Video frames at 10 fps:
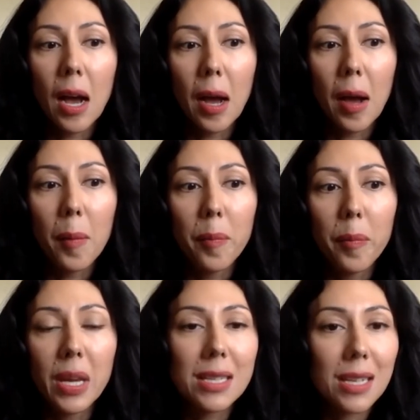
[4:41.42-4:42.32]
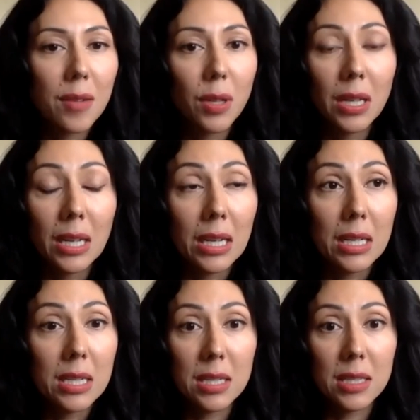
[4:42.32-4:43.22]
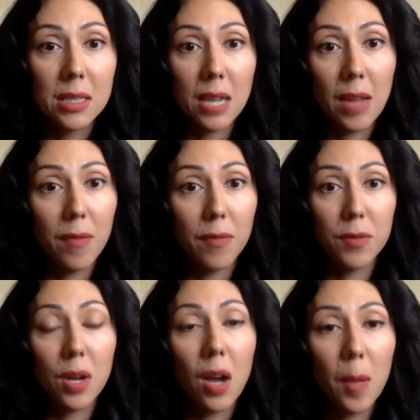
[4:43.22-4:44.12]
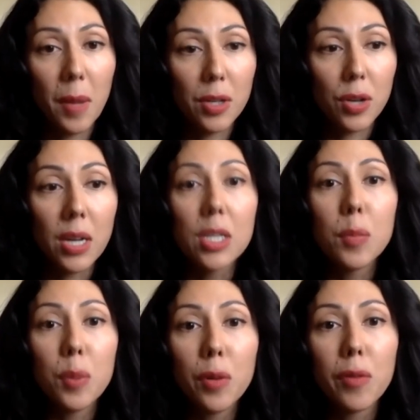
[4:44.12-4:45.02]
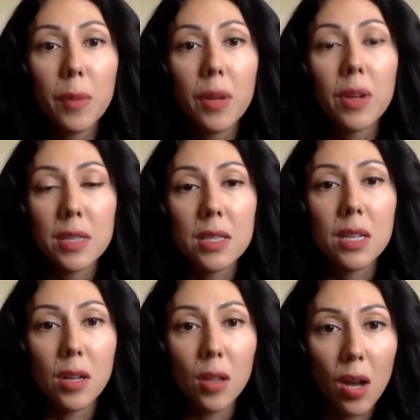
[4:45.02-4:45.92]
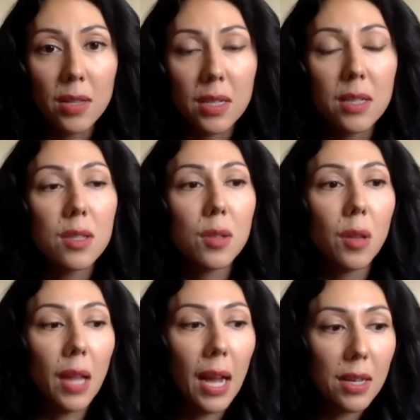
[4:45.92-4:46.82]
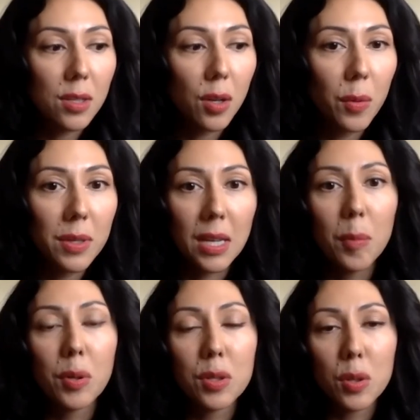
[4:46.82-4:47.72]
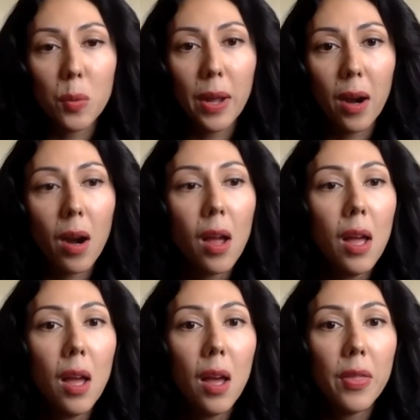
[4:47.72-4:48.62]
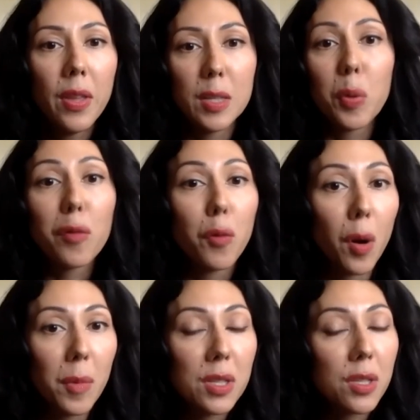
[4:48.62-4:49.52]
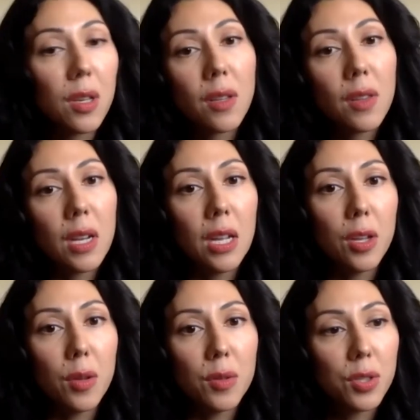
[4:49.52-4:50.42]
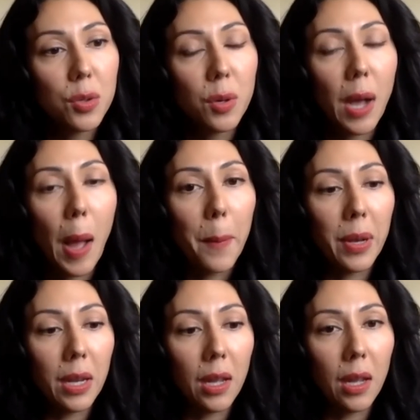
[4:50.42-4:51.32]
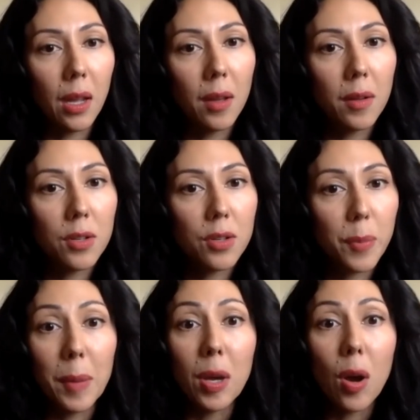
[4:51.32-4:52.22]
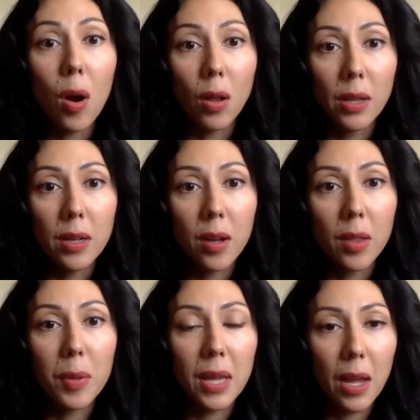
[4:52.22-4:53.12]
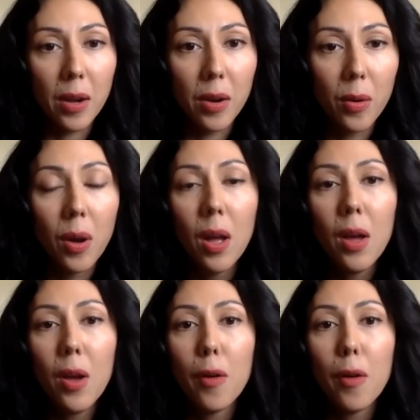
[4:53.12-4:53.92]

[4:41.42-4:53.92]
um, because I really needed to save time, I tried to pull from their existing closet. So Laszlo was able to wear his performance look that he had used to accompany Baby Colin on the piano.